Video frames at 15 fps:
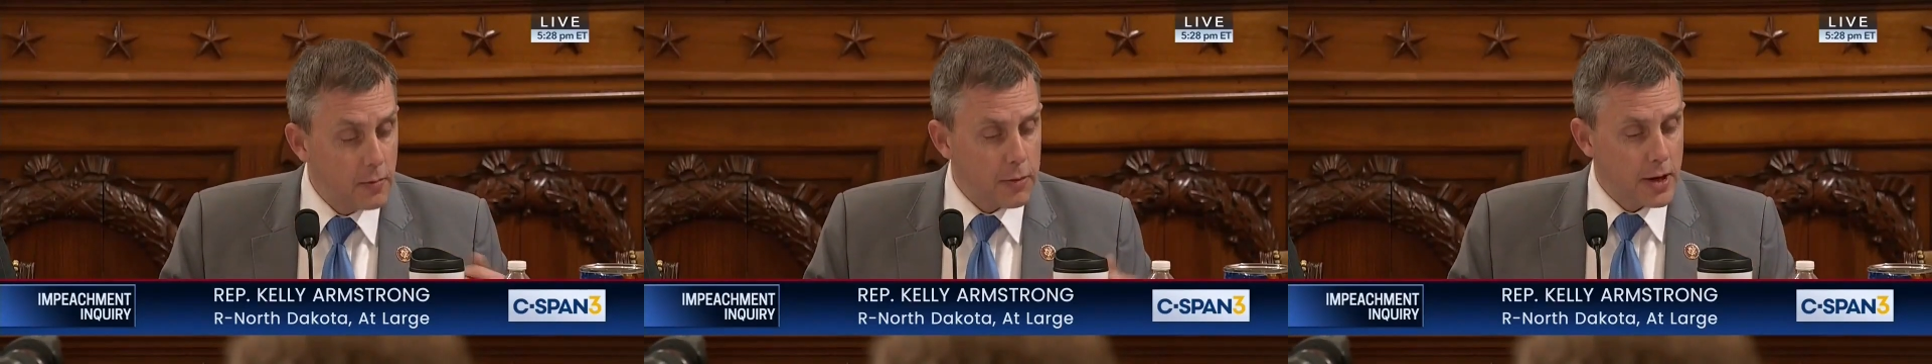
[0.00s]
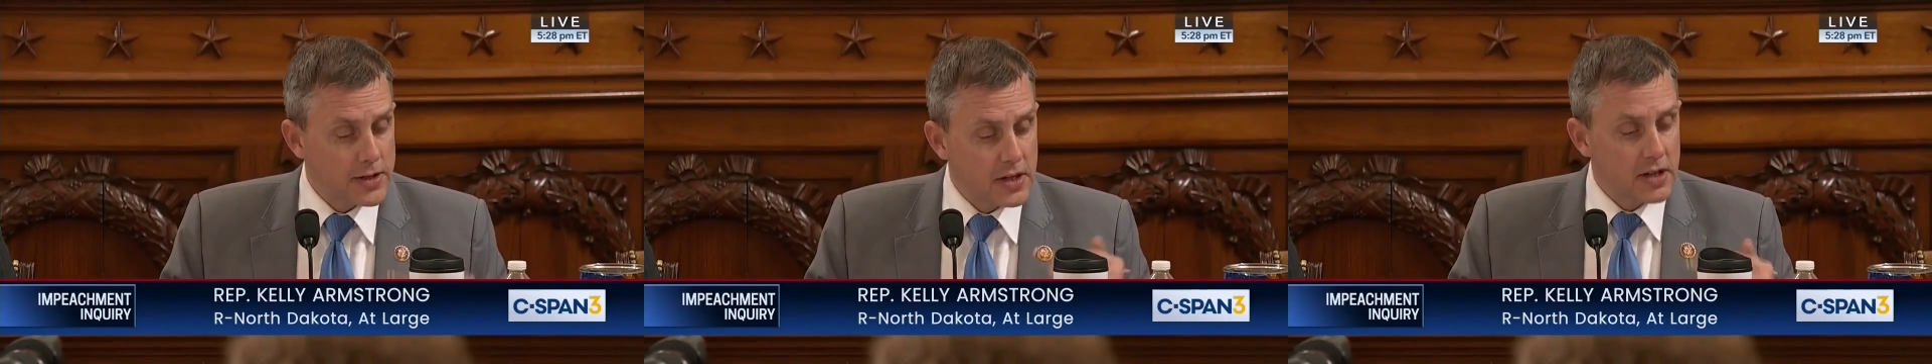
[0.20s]

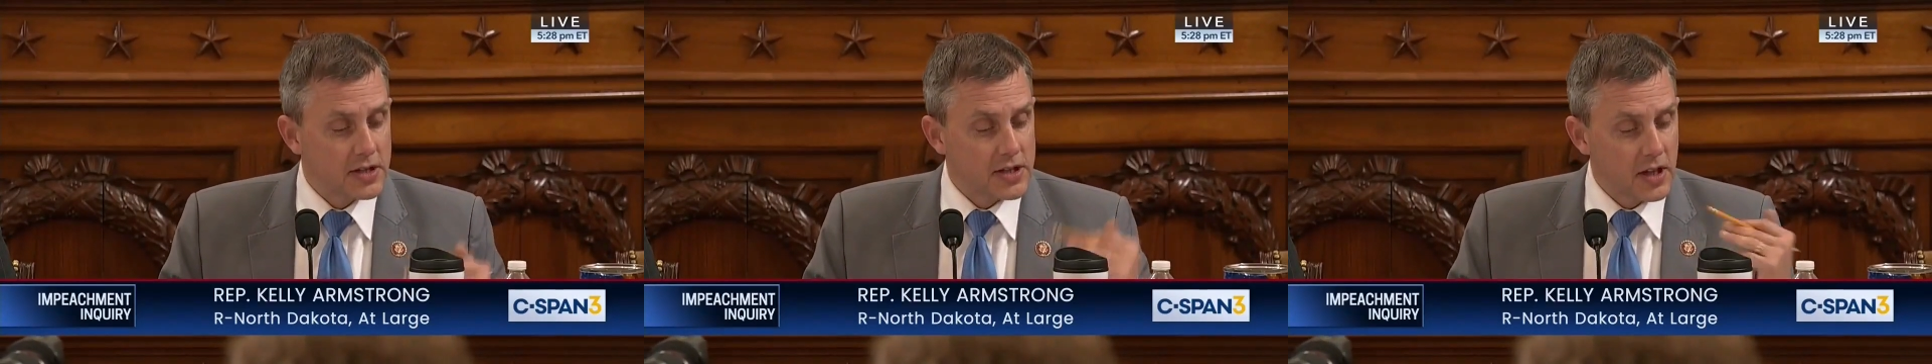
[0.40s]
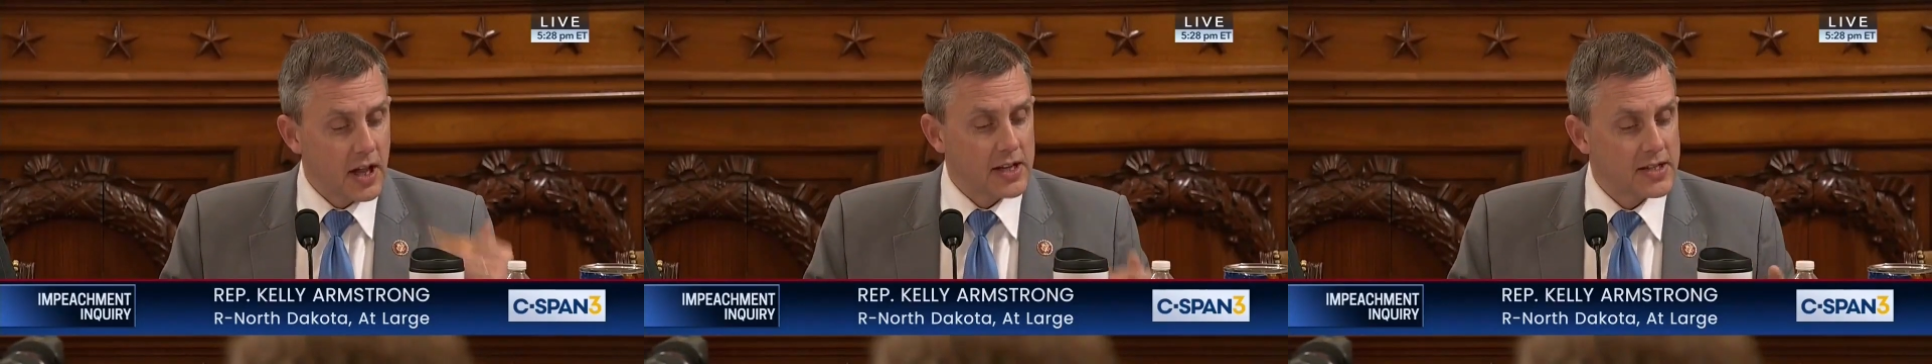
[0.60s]
President
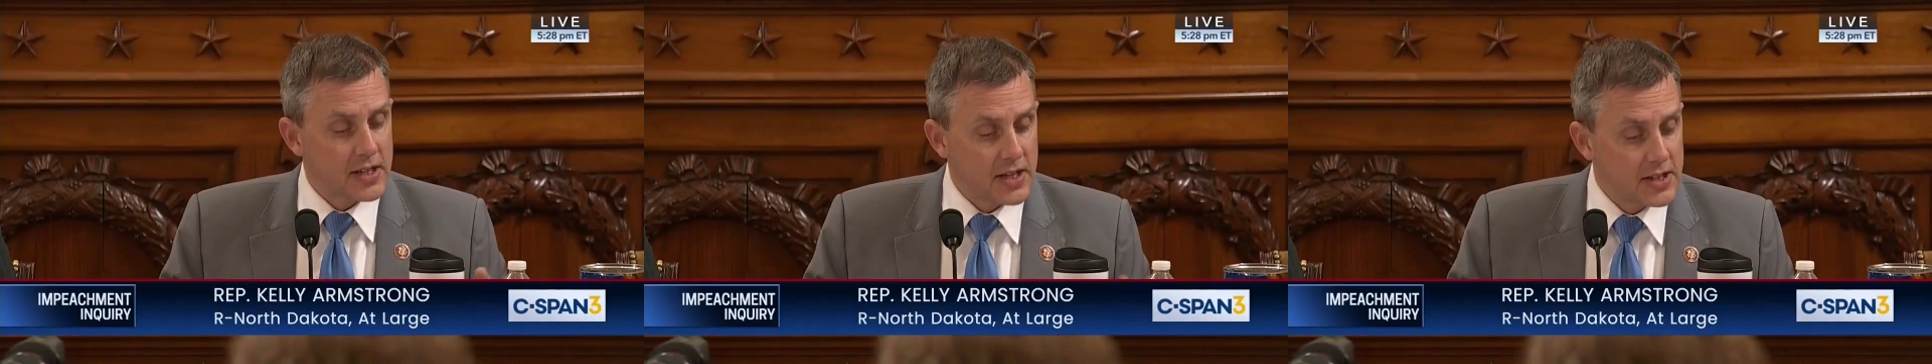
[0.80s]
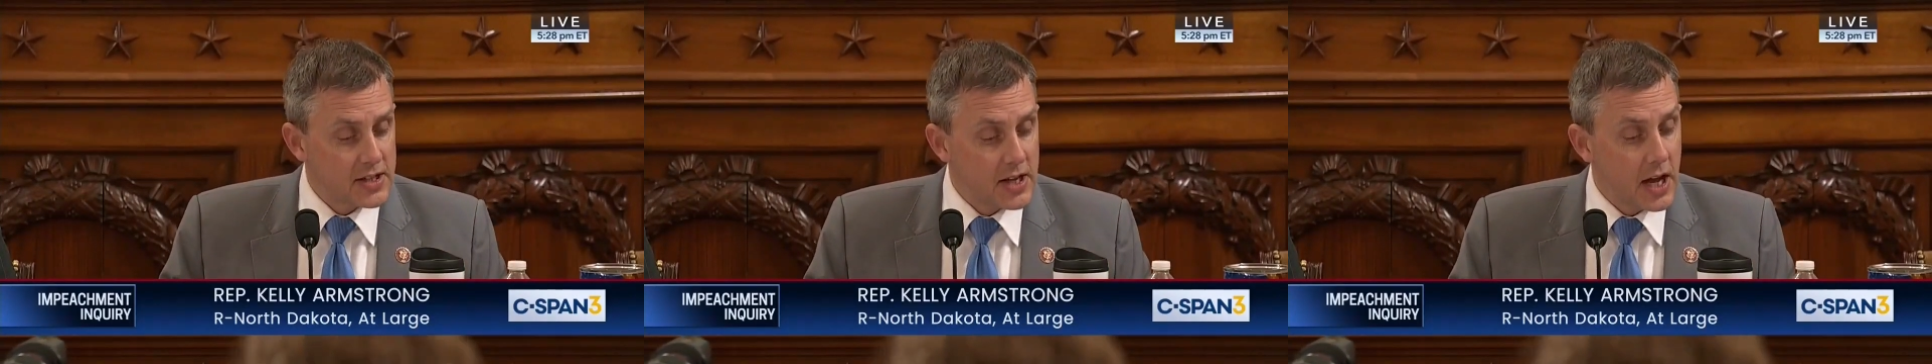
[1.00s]

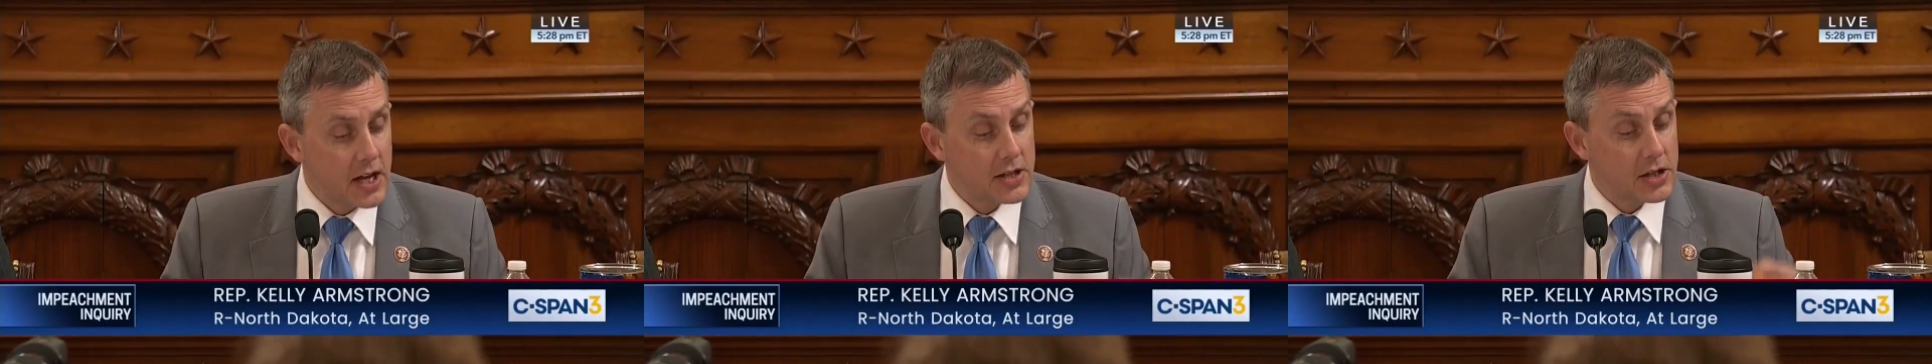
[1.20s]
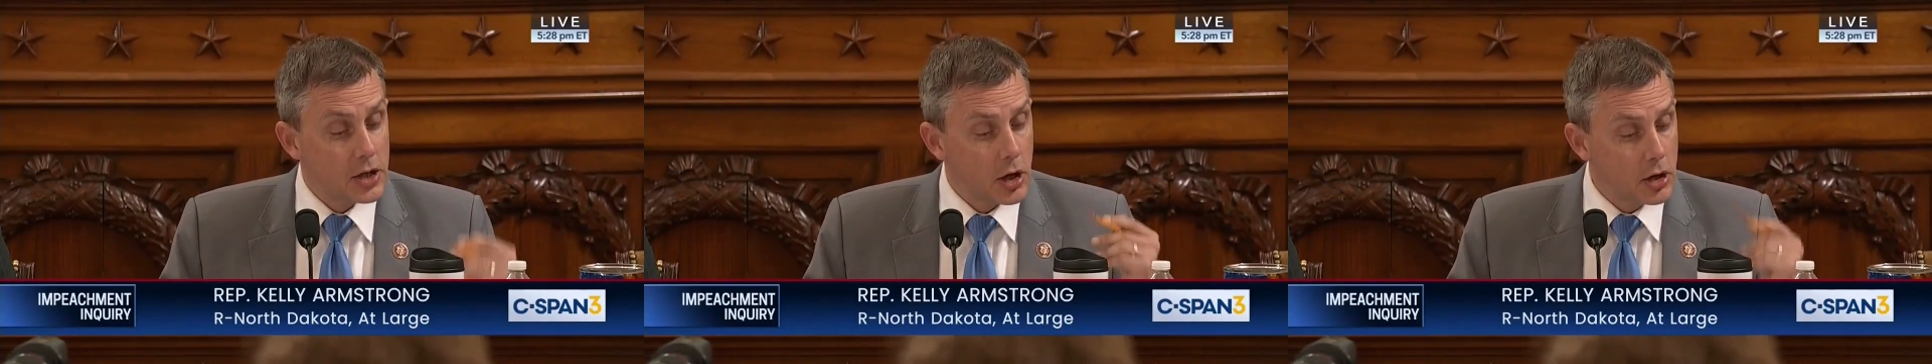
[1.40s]
Zelensky states,